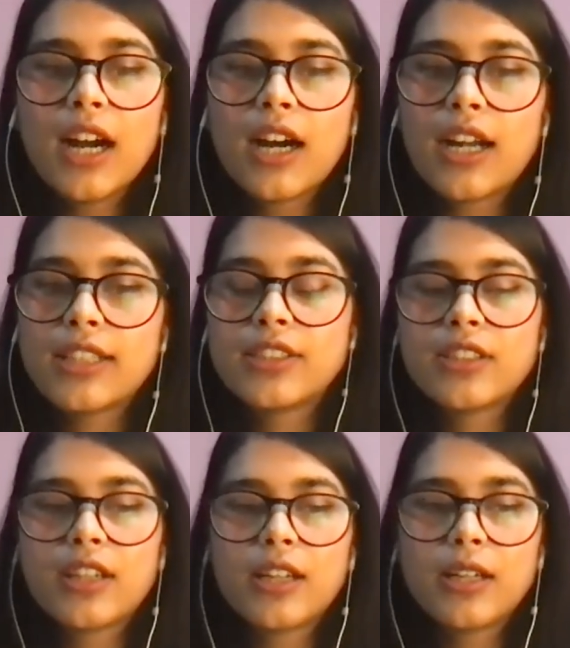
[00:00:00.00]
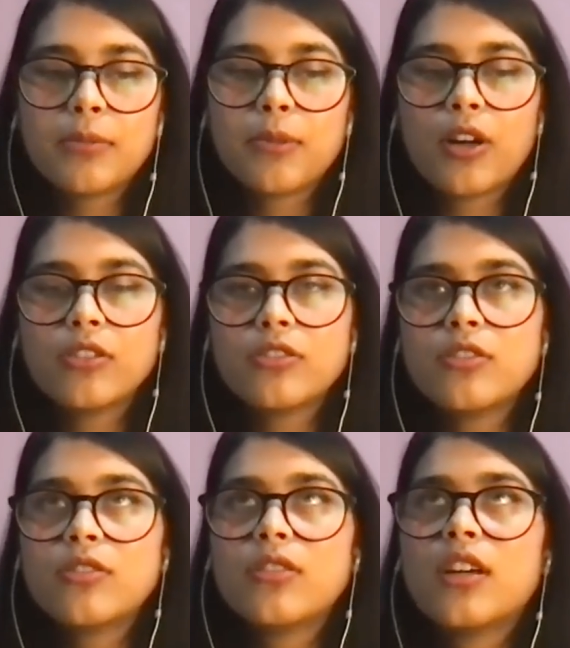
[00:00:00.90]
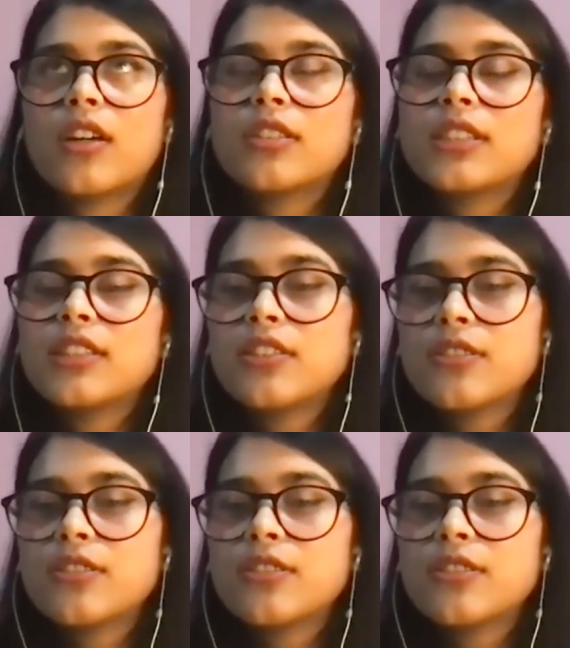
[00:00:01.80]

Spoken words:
answer. Also, since